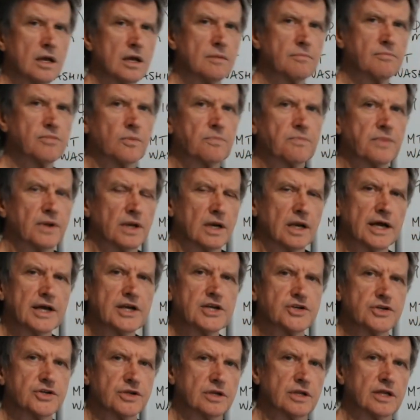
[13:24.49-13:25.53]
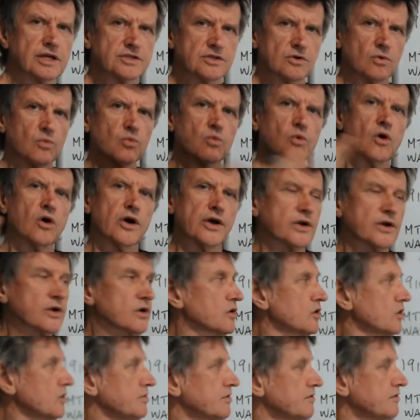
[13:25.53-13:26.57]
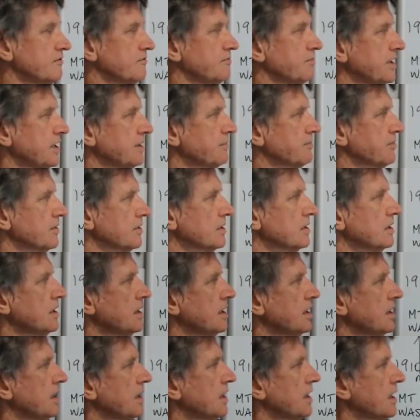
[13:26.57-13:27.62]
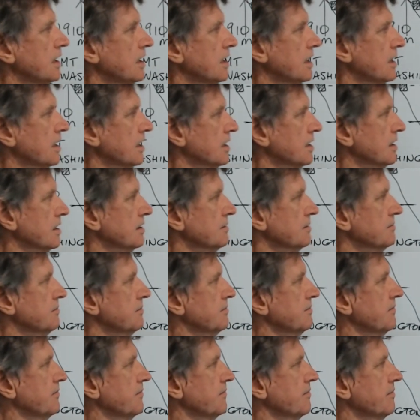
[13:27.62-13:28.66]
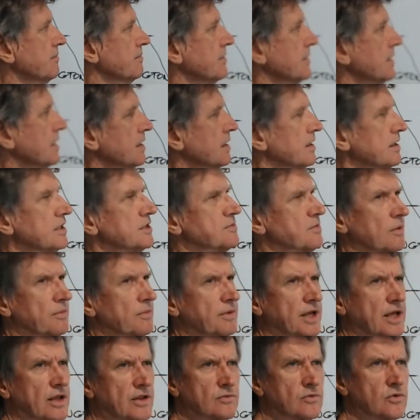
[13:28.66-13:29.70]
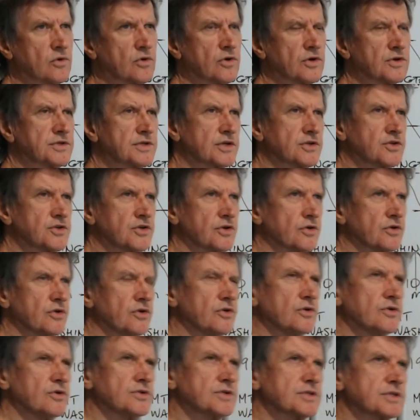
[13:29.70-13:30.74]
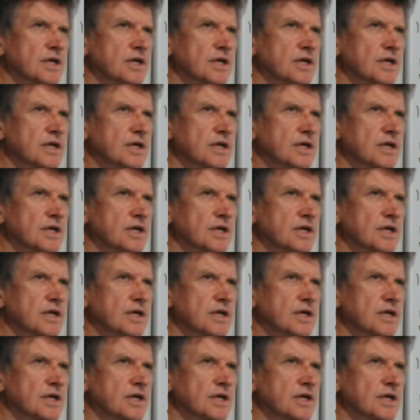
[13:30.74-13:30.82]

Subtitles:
Population, that's a wide group of people. There's probably other words that you'd use.